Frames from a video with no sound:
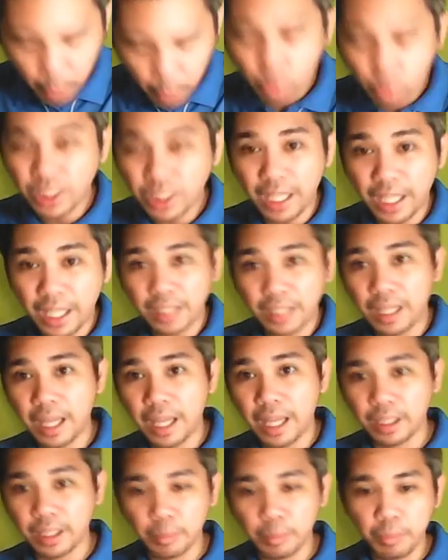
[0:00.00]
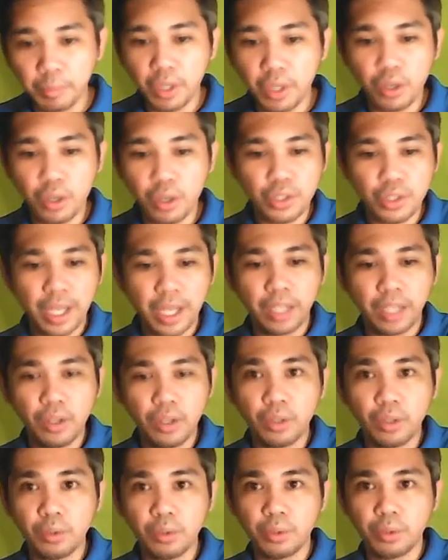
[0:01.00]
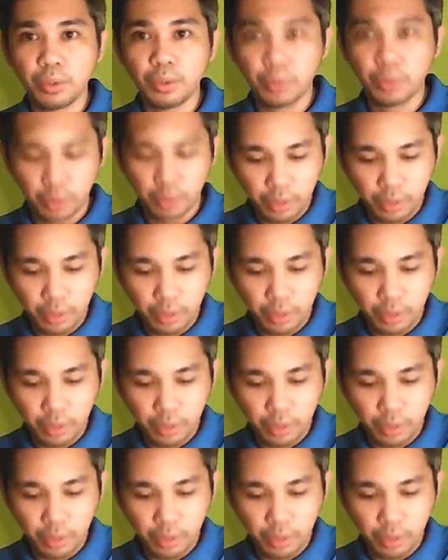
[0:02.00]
I won't create a line because I know